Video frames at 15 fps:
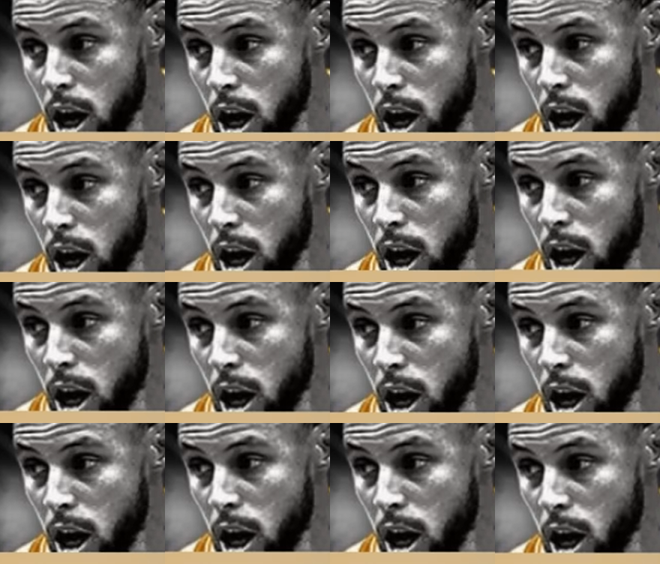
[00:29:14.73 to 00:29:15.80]

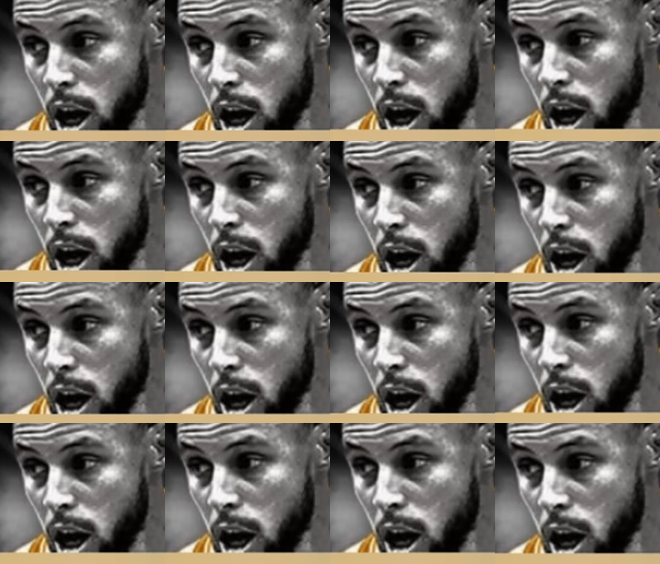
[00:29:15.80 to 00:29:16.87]

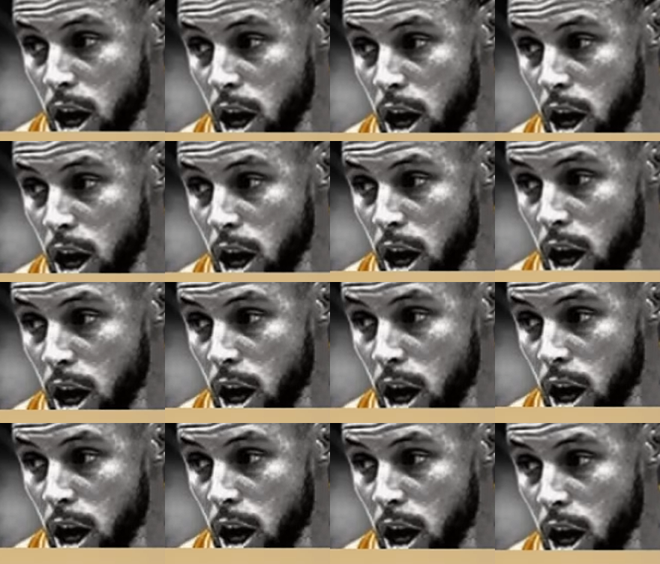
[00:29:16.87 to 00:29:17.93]

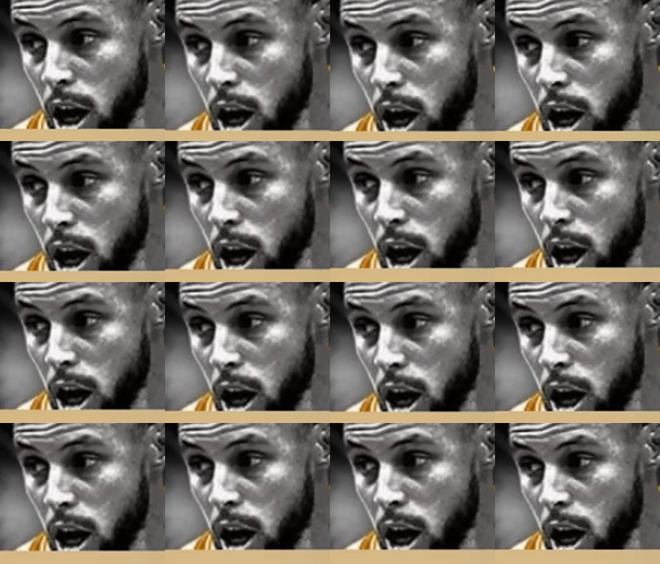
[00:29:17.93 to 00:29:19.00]

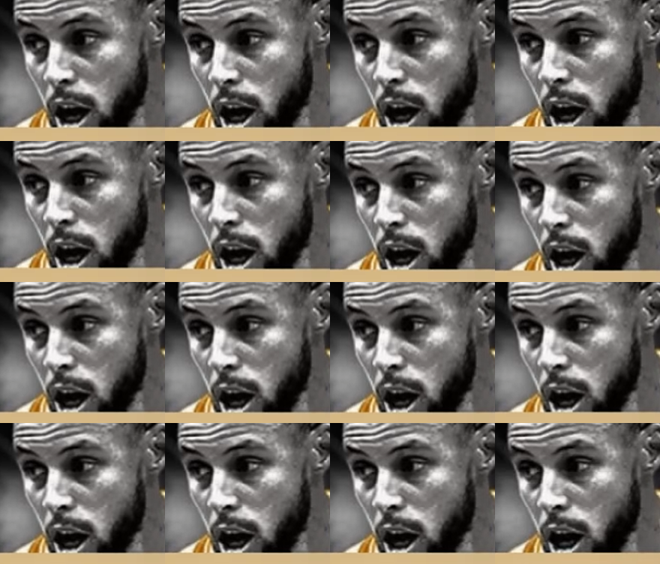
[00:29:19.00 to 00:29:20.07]

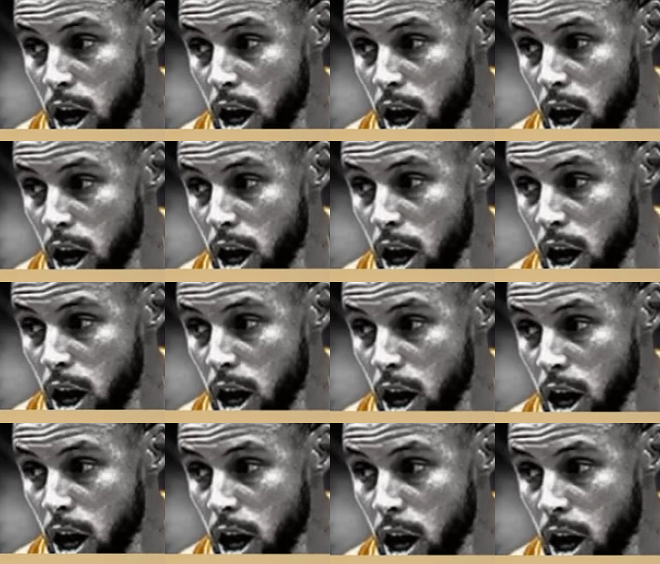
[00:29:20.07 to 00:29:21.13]

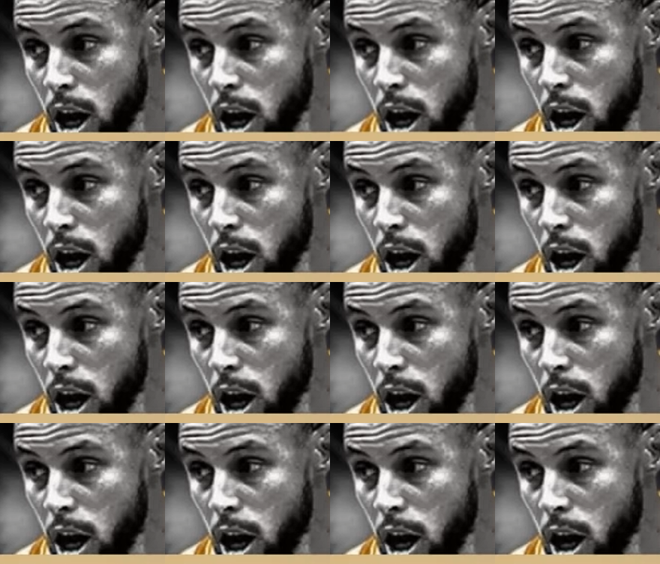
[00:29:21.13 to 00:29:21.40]
No words are spoken by the person on screen.